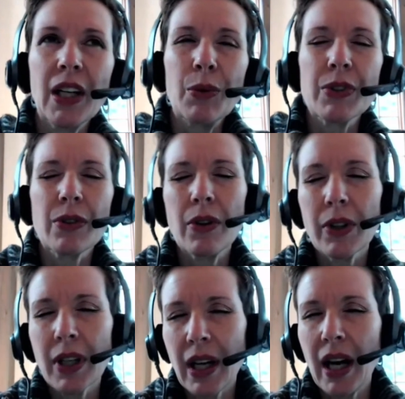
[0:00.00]
and I was
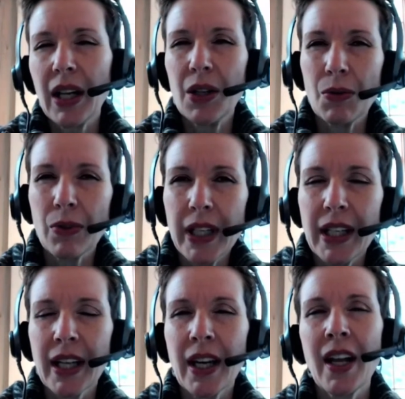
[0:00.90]
looking at it and
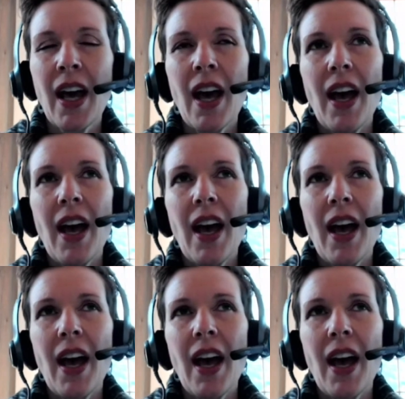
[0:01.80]
reading it,